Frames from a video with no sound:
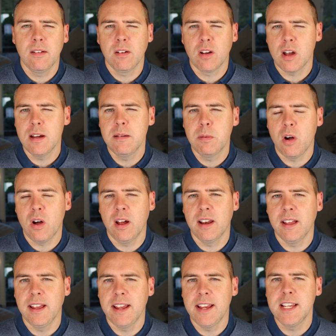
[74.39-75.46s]

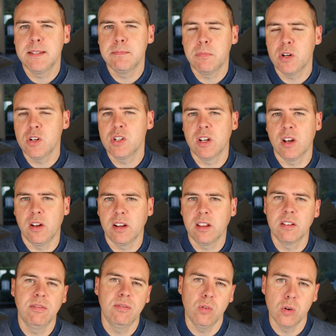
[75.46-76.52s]
Copilot is much like
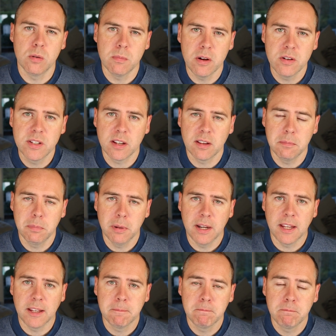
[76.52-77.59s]
the Ford Motor
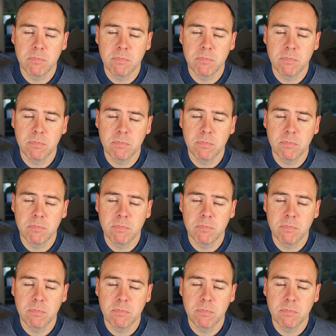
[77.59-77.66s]
Company.